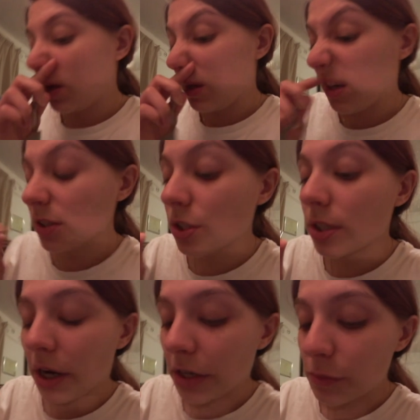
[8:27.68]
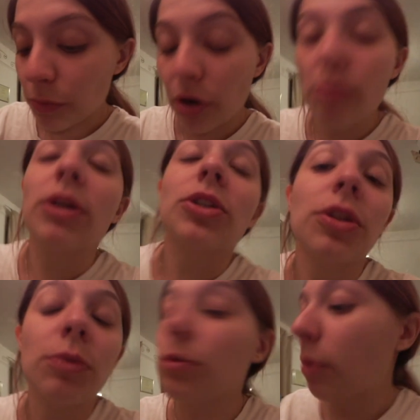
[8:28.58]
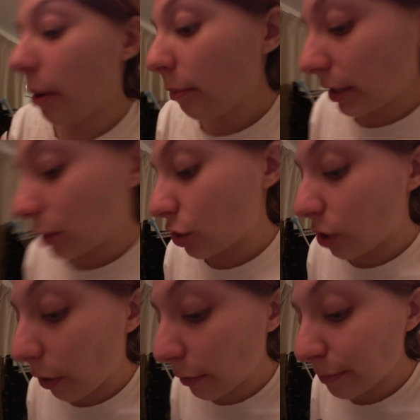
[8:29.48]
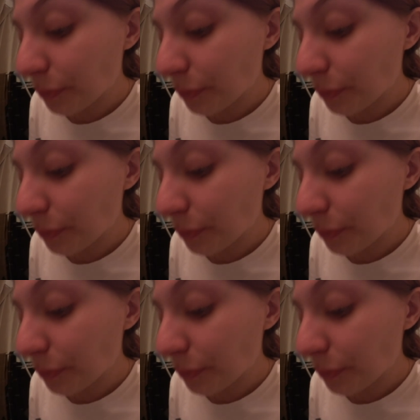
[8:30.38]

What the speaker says: I mean, it actually tastes pretty much like the ones my mum made. So